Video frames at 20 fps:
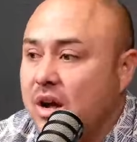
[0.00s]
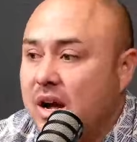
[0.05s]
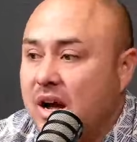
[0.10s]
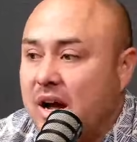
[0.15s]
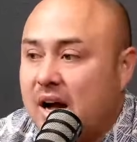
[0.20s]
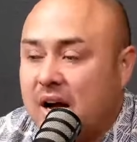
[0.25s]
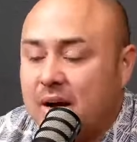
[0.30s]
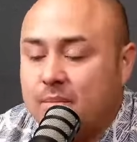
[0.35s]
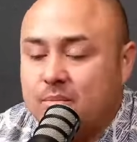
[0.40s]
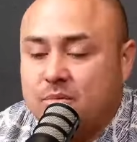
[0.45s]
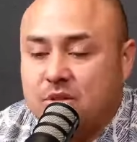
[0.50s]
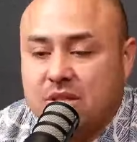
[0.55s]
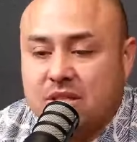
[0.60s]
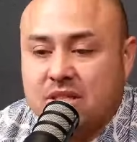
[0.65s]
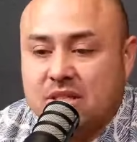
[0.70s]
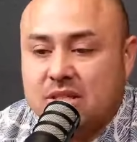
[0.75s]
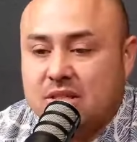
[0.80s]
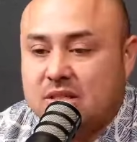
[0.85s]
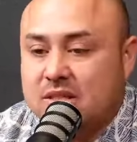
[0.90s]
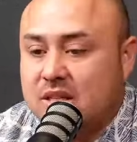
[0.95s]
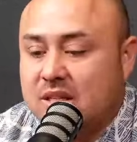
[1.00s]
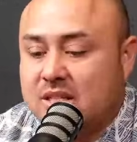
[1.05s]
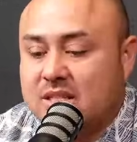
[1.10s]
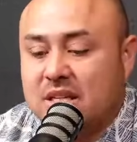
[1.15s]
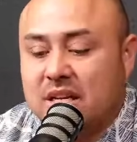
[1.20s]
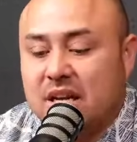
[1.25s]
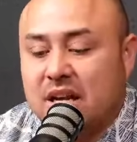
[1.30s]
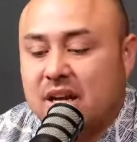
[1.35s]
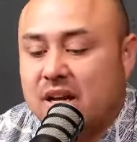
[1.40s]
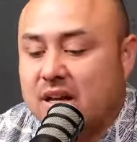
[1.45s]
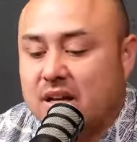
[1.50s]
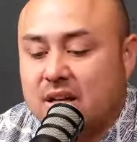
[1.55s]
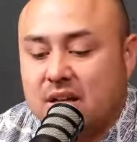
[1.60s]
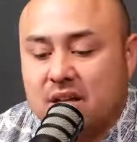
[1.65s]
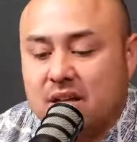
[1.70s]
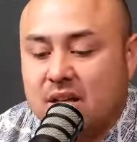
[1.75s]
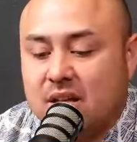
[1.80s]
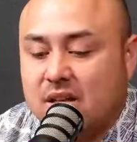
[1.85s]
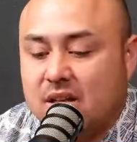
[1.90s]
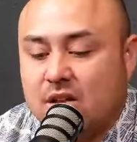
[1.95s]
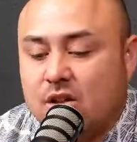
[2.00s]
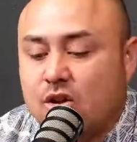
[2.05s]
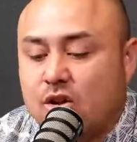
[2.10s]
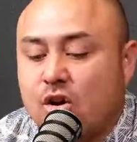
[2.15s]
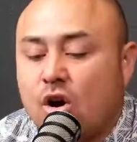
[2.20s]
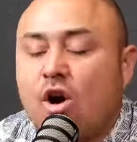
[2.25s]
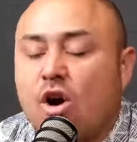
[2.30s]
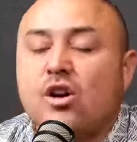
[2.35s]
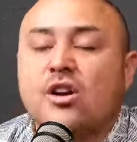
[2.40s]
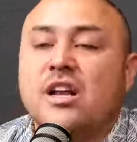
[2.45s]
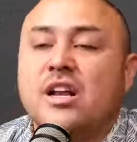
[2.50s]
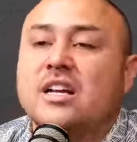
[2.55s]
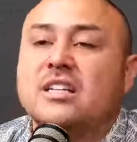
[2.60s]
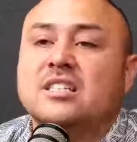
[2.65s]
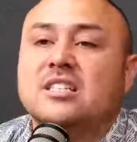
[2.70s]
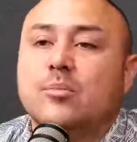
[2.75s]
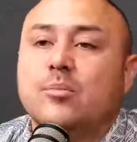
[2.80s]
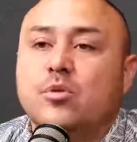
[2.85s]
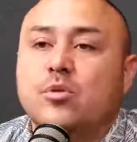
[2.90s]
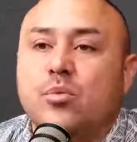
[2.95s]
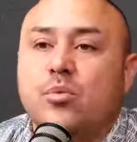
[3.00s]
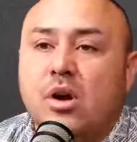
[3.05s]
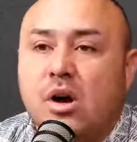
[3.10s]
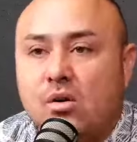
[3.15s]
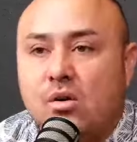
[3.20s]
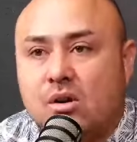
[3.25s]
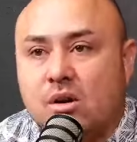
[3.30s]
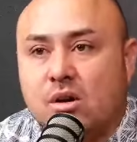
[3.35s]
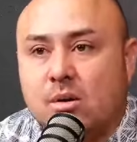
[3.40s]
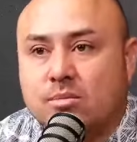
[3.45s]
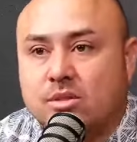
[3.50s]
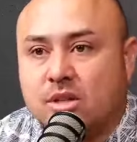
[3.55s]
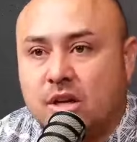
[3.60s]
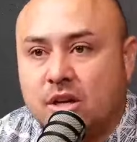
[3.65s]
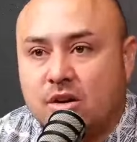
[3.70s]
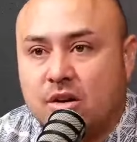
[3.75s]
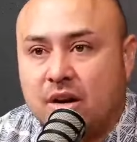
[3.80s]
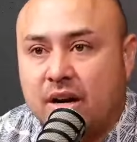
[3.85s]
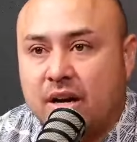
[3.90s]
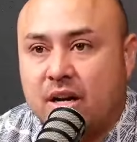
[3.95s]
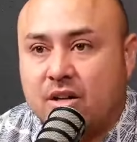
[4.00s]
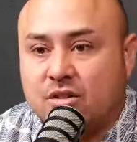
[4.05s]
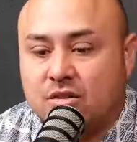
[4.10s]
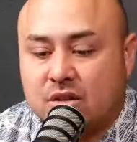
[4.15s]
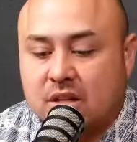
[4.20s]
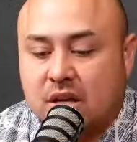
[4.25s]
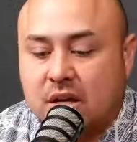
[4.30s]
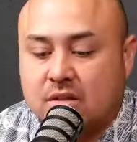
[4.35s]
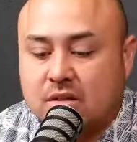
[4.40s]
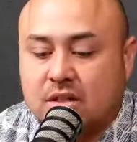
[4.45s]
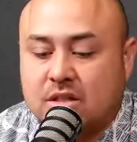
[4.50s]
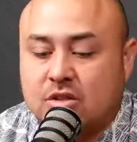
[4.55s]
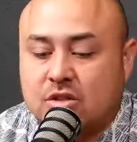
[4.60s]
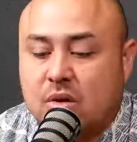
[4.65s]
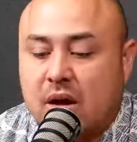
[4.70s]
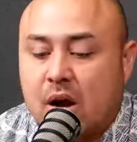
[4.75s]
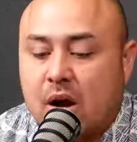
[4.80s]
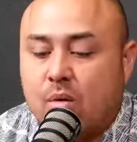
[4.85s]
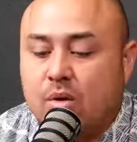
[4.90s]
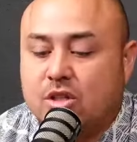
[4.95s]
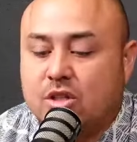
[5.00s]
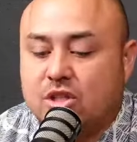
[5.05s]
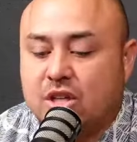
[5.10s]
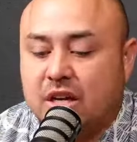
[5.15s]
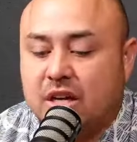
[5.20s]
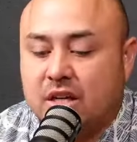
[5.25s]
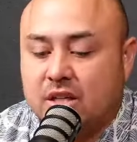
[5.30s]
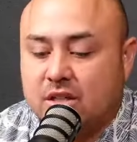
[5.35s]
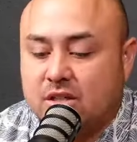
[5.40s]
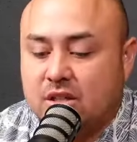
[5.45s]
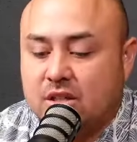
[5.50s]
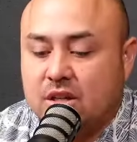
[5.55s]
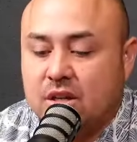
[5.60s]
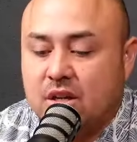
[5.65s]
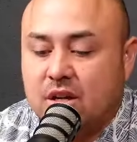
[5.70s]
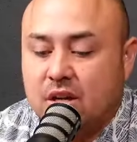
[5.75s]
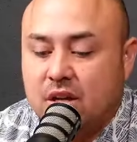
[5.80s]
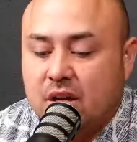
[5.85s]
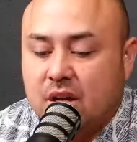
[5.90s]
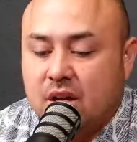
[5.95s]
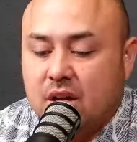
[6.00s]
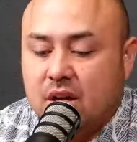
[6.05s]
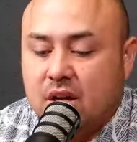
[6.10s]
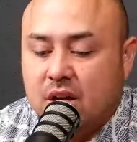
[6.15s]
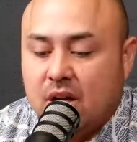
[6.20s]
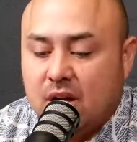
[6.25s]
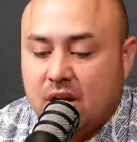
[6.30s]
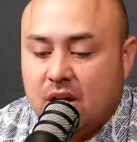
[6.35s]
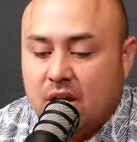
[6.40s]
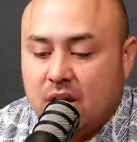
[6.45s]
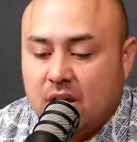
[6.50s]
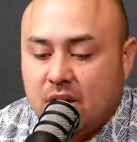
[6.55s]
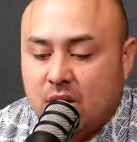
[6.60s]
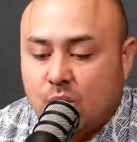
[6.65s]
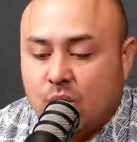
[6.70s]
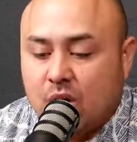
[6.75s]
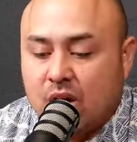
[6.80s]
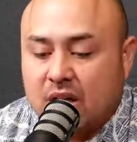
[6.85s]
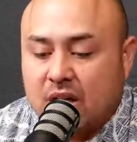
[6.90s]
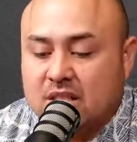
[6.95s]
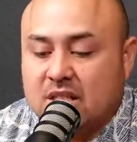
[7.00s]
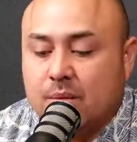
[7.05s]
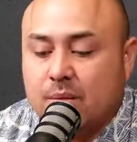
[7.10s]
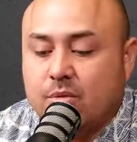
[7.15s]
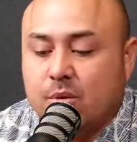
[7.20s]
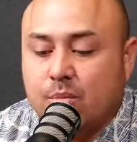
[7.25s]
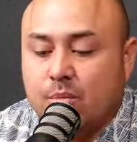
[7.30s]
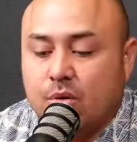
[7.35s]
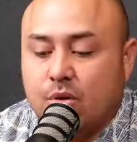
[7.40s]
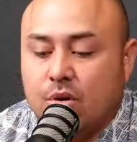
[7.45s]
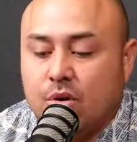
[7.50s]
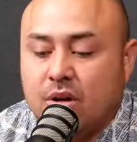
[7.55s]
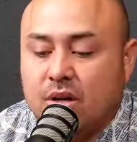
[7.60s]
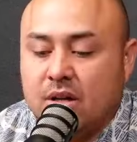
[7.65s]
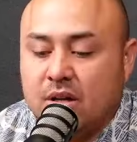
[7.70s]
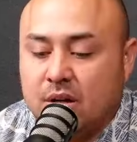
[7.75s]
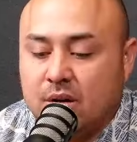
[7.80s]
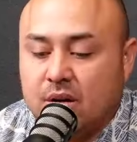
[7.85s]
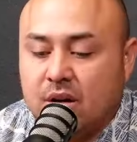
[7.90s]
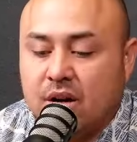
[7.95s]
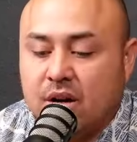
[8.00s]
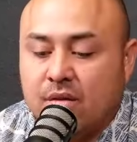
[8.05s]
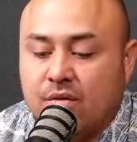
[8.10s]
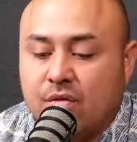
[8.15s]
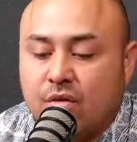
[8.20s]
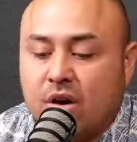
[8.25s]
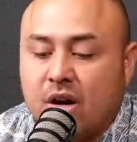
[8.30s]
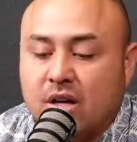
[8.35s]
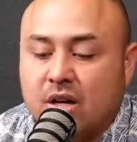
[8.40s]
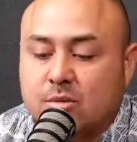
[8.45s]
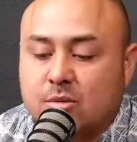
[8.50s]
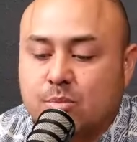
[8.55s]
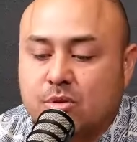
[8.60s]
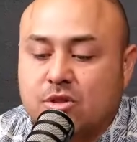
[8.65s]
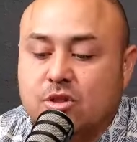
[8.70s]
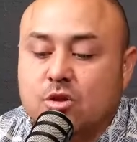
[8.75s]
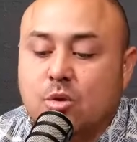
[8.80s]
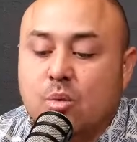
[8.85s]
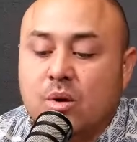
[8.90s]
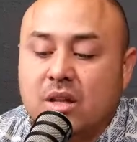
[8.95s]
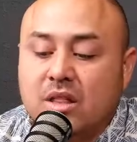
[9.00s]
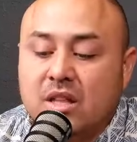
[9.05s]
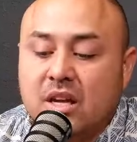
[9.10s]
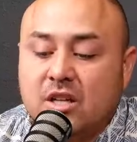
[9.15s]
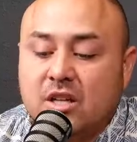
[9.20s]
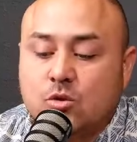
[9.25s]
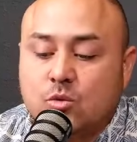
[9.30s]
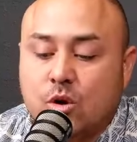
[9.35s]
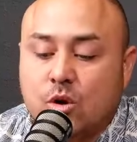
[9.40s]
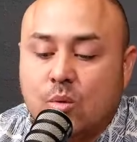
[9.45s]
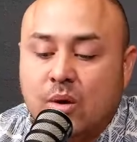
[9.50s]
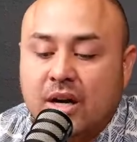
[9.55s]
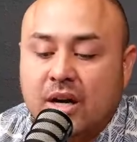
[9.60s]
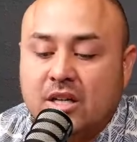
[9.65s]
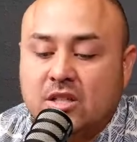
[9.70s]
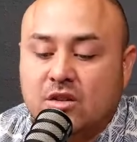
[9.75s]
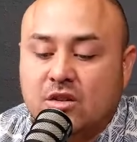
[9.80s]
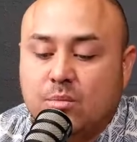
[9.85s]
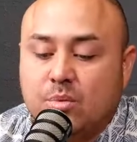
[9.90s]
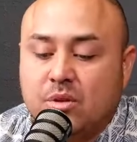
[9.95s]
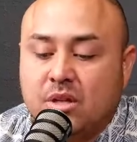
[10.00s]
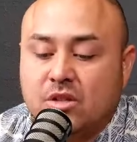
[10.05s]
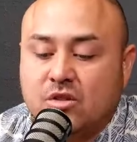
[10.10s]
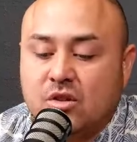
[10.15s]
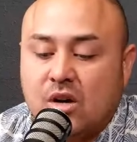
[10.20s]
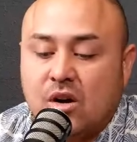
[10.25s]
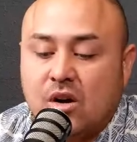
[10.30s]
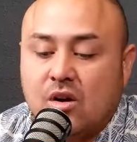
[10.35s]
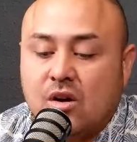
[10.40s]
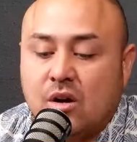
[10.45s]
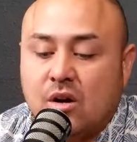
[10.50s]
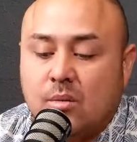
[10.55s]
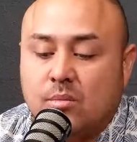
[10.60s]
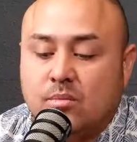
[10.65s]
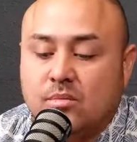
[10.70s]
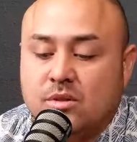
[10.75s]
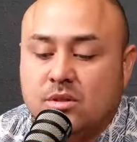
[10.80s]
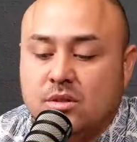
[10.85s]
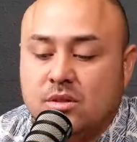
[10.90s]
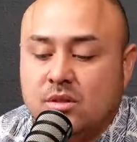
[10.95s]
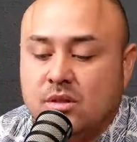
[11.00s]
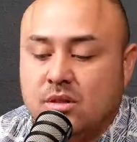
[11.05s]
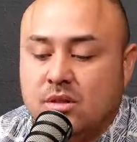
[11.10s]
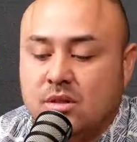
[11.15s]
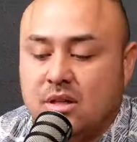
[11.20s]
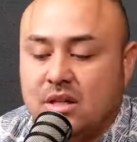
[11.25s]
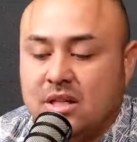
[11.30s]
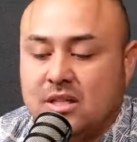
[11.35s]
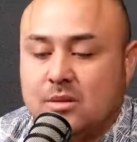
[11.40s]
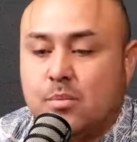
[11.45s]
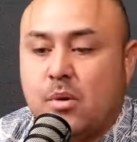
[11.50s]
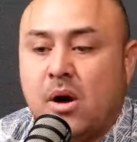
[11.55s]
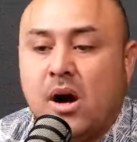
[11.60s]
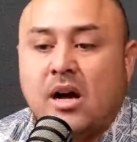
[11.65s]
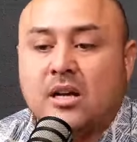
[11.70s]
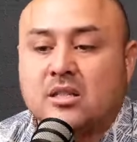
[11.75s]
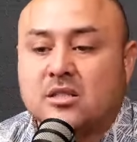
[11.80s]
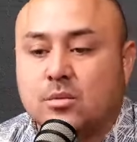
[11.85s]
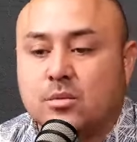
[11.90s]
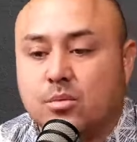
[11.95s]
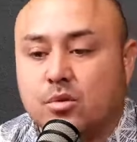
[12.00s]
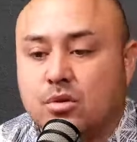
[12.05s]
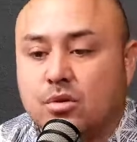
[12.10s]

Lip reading: I'm just saying there aren't acceptable outcomes under 800,000. So I would change the word acceptable. And for us, pursuing things where a range of potential outcomes is possible.